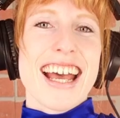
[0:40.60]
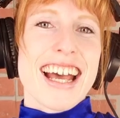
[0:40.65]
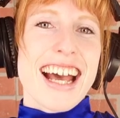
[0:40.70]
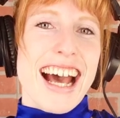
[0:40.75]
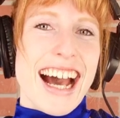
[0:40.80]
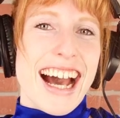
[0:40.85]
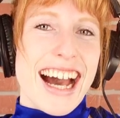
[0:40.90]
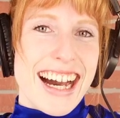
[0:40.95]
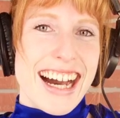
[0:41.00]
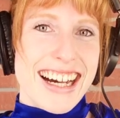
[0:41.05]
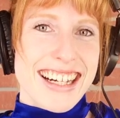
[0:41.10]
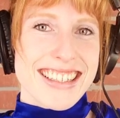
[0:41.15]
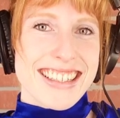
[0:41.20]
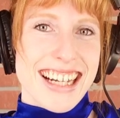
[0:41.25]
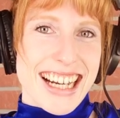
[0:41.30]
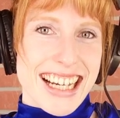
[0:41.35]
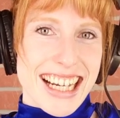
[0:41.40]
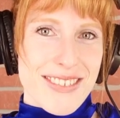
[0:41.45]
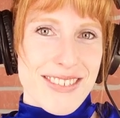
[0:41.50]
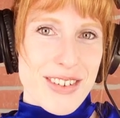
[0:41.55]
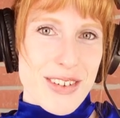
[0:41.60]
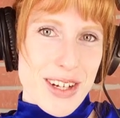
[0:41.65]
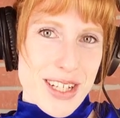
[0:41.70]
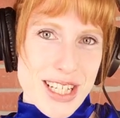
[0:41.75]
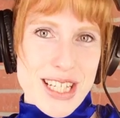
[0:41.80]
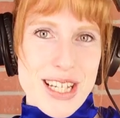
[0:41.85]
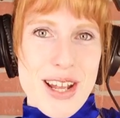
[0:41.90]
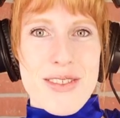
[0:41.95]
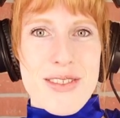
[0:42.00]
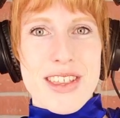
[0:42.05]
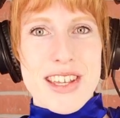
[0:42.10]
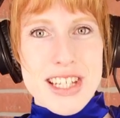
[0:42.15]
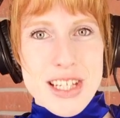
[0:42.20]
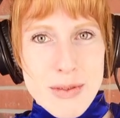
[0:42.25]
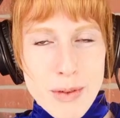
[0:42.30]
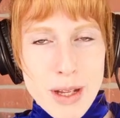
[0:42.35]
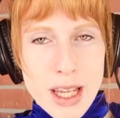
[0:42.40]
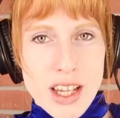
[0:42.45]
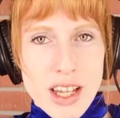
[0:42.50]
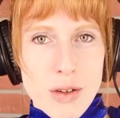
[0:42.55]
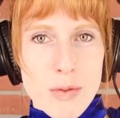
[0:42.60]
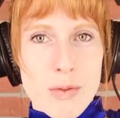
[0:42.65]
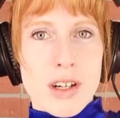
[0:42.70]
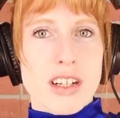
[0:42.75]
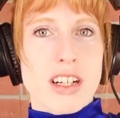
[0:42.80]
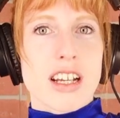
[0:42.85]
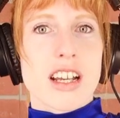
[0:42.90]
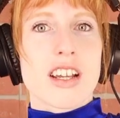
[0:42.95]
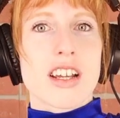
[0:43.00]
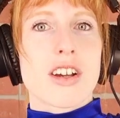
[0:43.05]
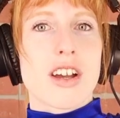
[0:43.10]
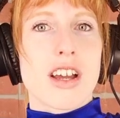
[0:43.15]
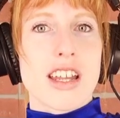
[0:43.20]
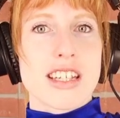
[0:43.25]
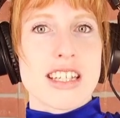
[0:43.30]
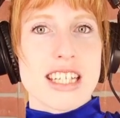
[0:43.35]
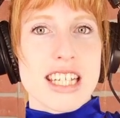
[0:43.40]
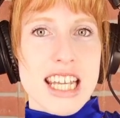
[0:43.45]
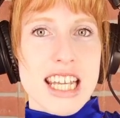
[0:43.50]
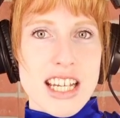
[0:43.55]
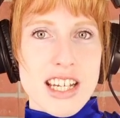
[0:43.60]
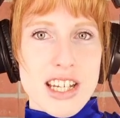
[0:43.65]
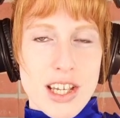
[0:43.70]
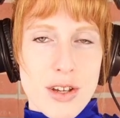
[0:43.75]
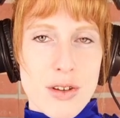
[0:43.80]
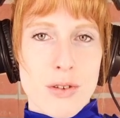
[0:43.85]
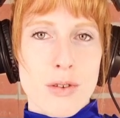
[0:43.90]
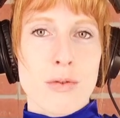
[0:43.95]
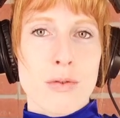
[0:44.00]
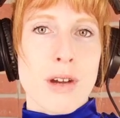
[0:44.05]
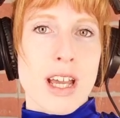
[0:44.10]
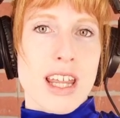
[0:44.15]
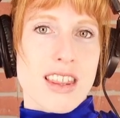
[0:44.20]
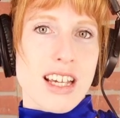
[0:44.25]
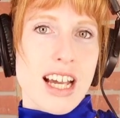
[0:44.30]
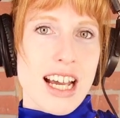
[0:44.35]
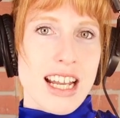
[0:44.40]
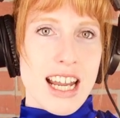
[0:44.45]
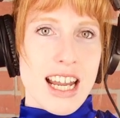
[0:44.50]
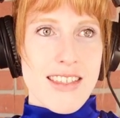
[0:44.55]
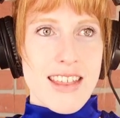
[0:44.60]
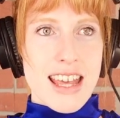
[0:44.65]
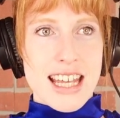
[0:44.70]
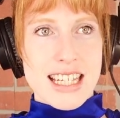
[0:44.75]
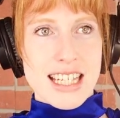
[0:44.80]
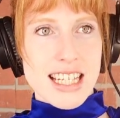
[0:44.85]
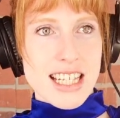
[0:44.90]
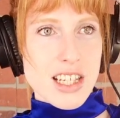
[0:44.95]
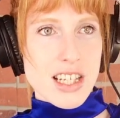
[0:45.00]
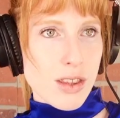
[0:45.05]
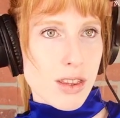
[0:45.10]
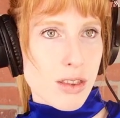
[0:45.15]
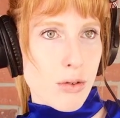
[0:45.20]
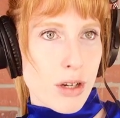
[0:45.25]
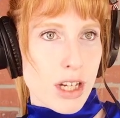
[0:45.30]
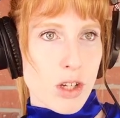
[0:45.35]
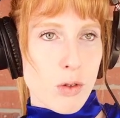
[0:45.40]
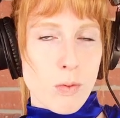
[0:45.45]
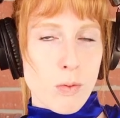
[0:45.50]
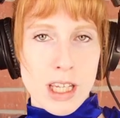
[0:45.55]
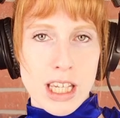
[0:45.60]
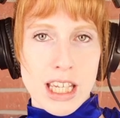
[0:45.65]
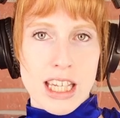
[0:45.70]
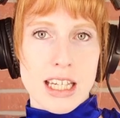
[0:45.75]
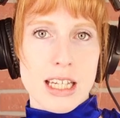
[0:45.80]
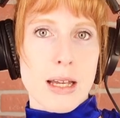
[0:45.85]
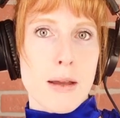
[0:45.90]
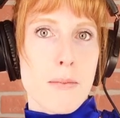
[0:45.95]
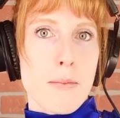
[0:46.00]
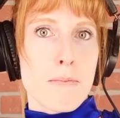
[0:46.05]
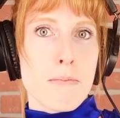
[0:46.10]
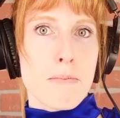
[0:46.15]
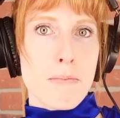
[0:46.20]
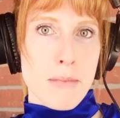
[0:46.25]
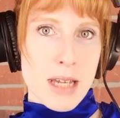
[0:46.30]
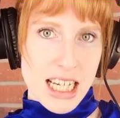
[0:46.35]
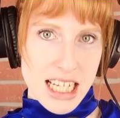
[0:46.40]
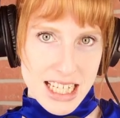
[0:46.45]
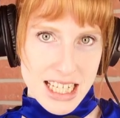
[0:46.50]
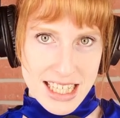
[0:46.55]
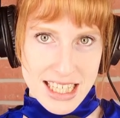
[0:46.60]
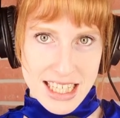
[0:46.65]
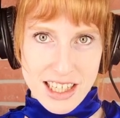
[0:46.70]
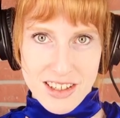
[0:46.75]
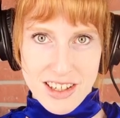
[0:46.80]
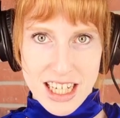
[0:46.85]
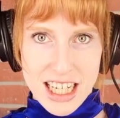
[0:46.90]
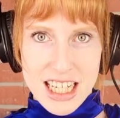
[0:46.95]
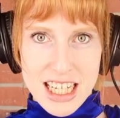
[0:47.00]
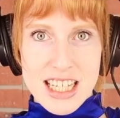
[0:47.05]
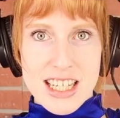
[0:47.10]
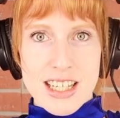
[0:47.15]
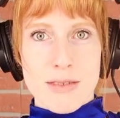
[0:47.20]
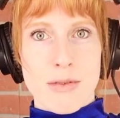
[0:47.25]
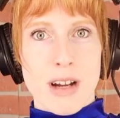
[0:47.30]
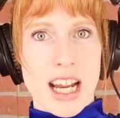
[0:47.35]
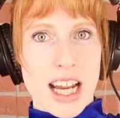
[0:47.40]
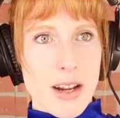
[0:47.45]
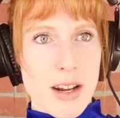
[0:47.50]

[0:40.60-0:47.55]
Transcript: All right, everyone. So this week we're going to continue with kind of this 3-week mini series, right?